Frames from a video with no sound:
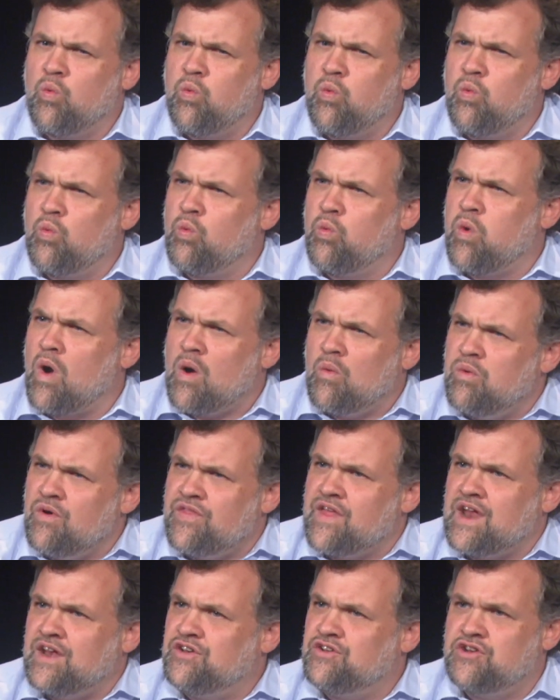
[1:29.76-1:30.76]
What were
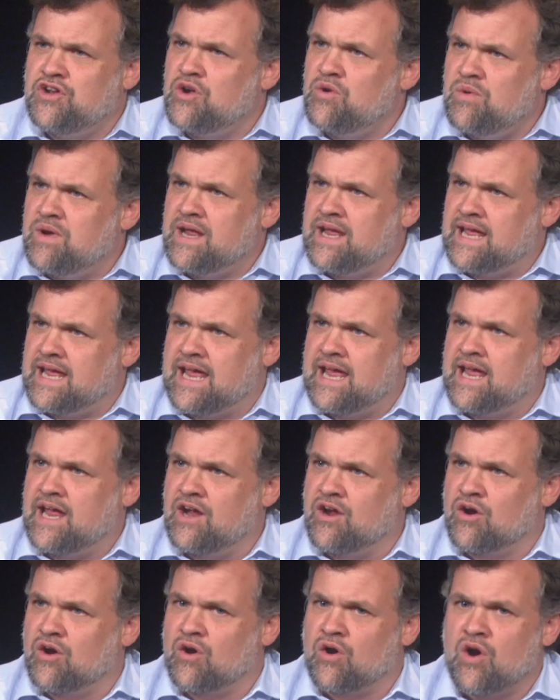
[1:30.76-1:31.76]
they doing
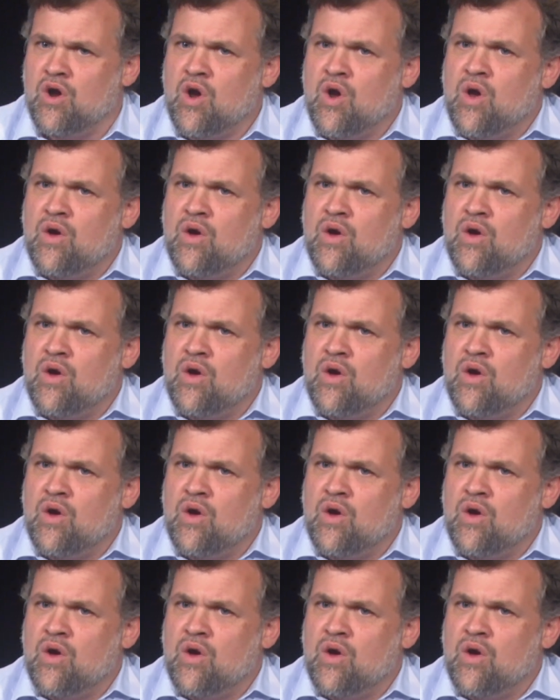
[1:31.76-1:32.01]
here?